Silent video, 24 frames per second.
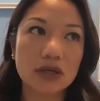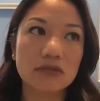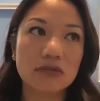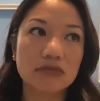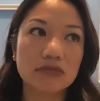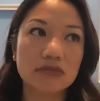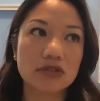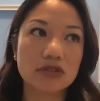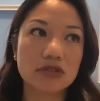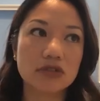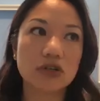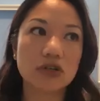
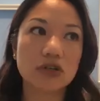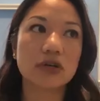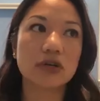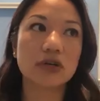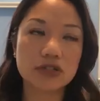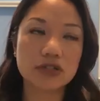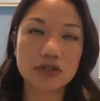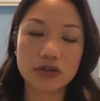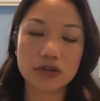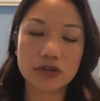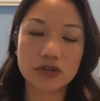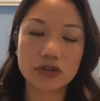there's already a
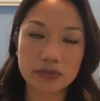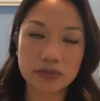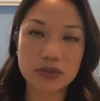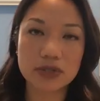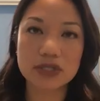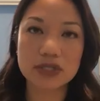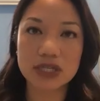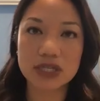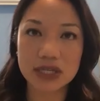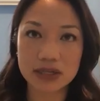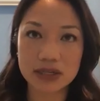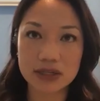certain
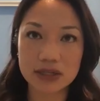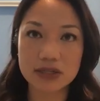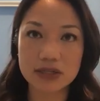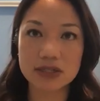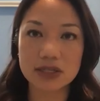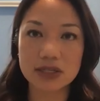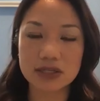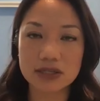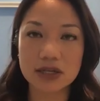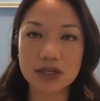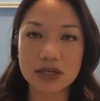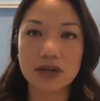percentage
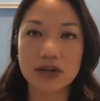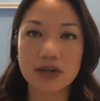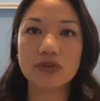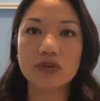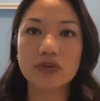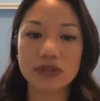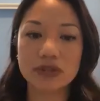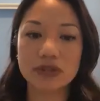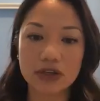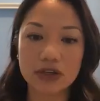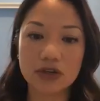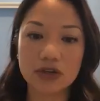that's
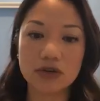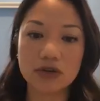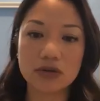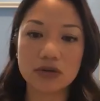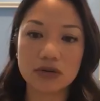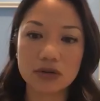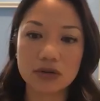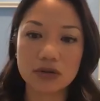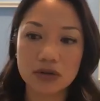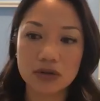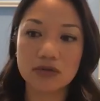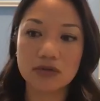governed that
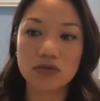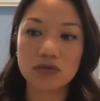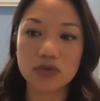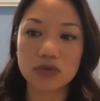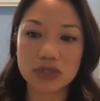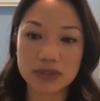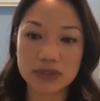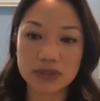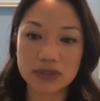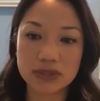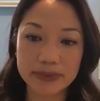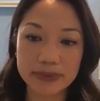you're
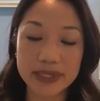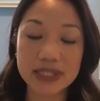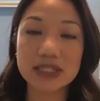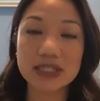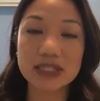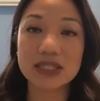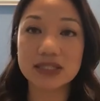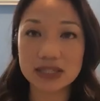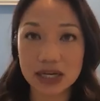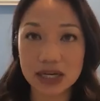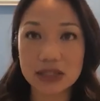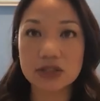being
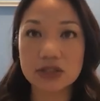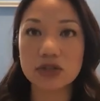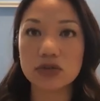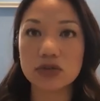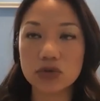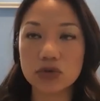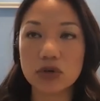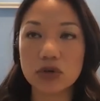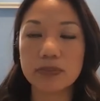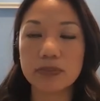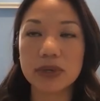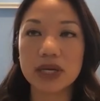deducted
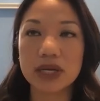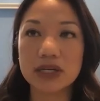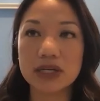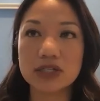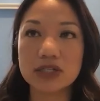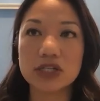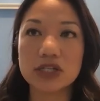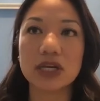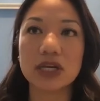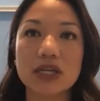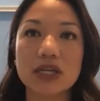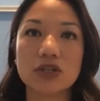through your
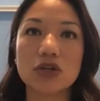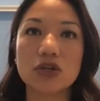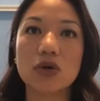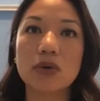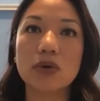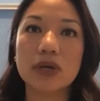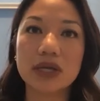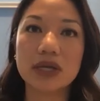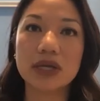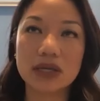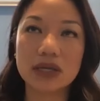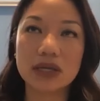paycheck
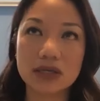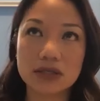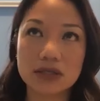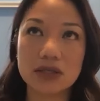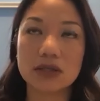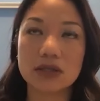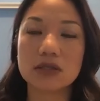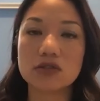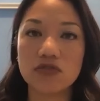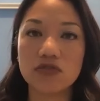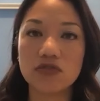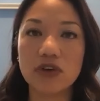going into
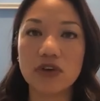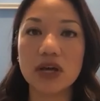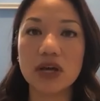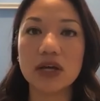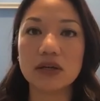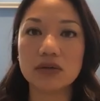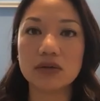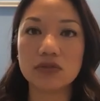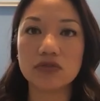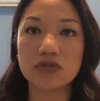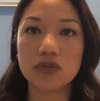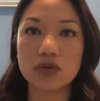this
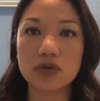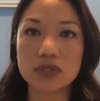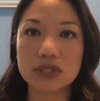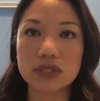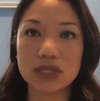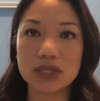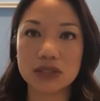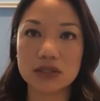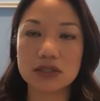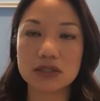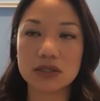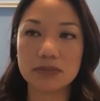fund for
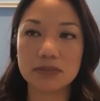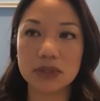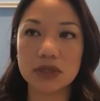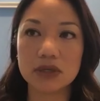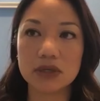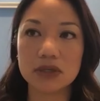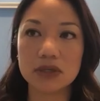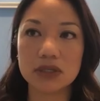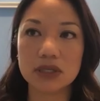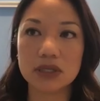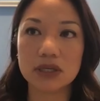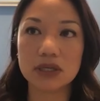state
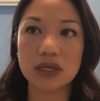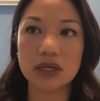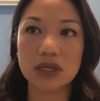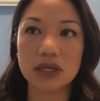disability.